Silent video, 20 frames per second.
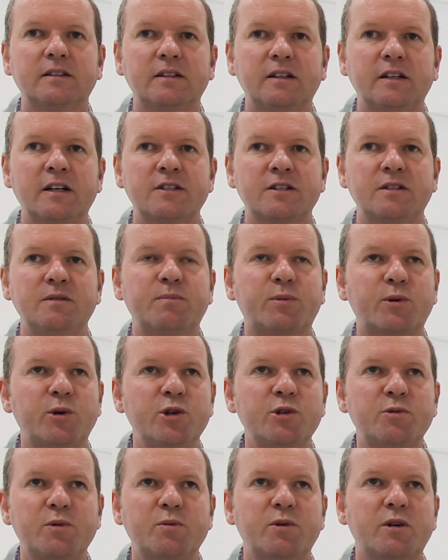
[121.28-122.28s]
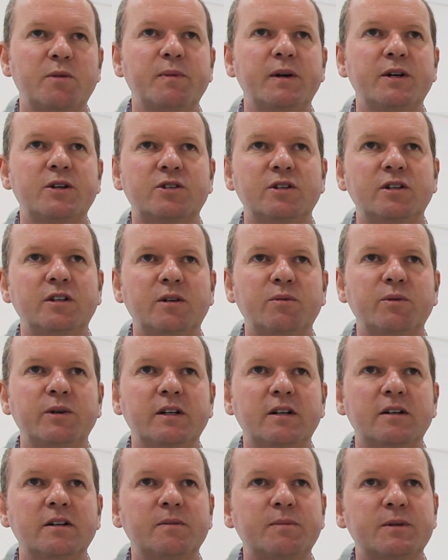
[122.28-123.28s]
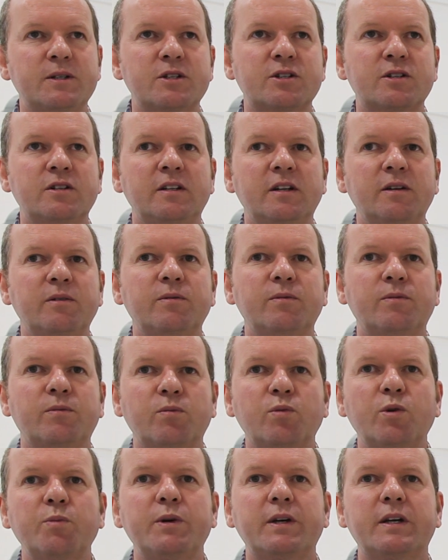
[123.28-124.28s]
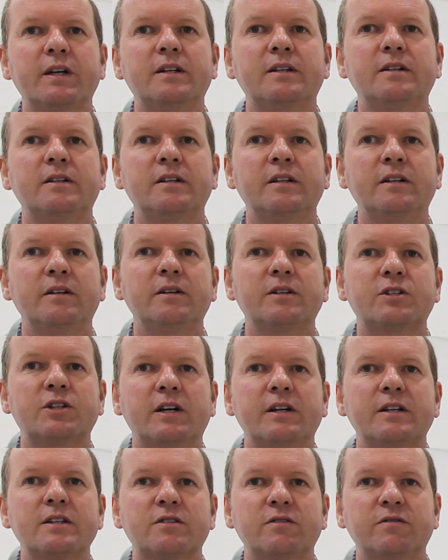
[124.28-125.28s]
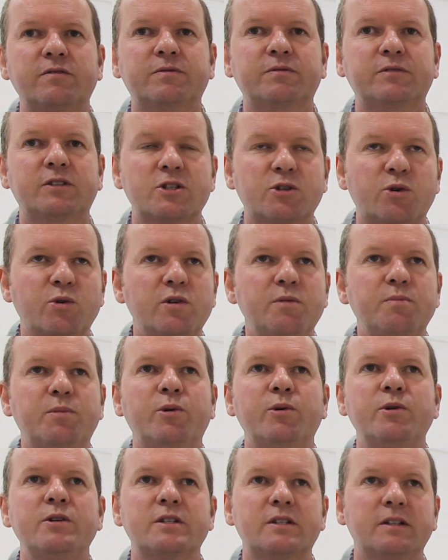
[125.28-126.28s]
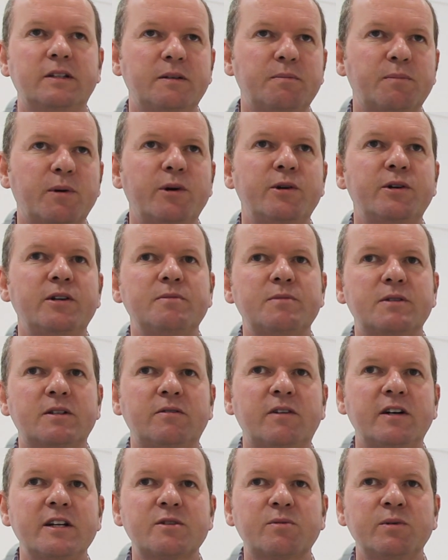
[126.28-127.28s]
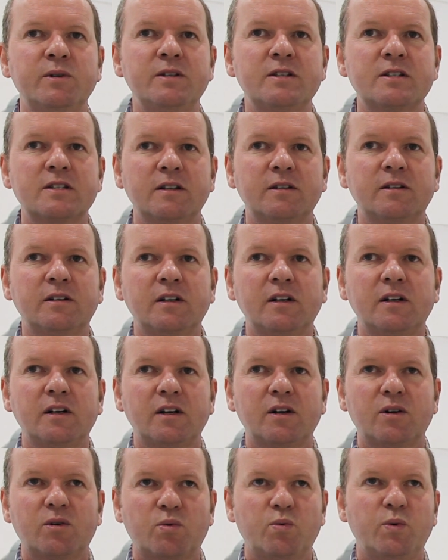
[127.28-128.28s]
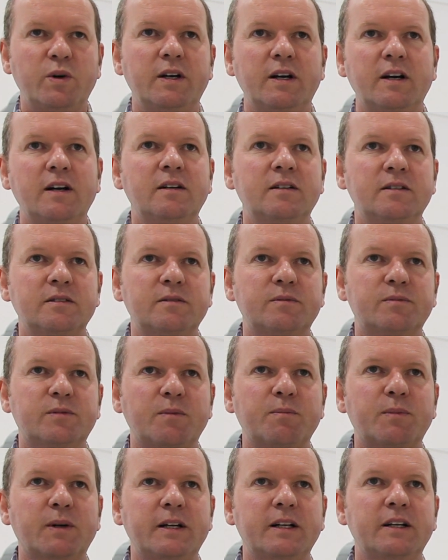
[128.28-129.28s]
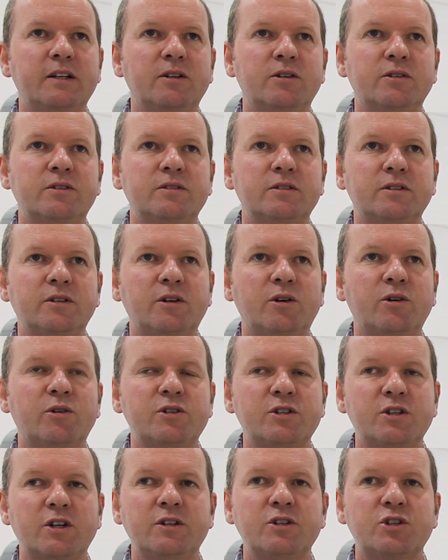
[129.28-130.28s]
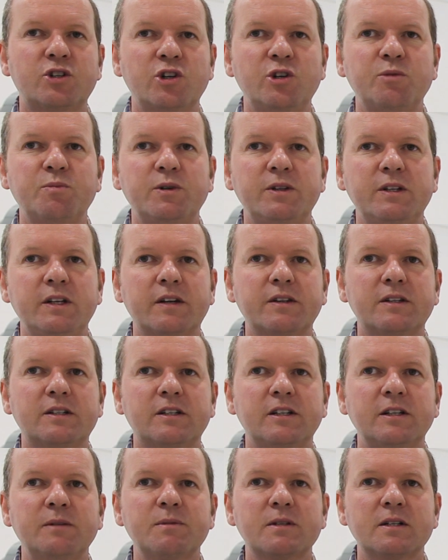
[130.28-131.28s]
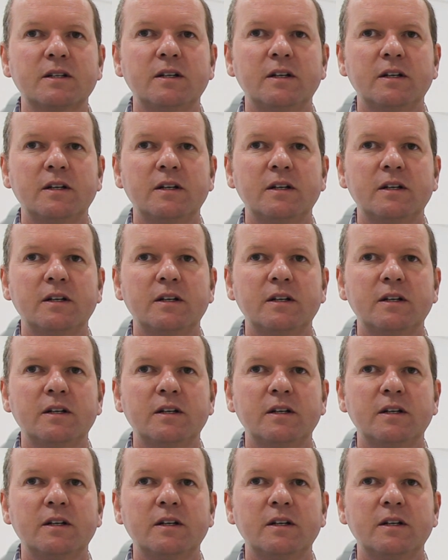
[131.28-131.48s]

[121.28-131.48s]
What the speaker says: as it improves, we want to make sure that we are in a position that when we get a, you know, a chance of scoring points and then podiums and race wins, that we are completely on, you know, on in tune with the other teams.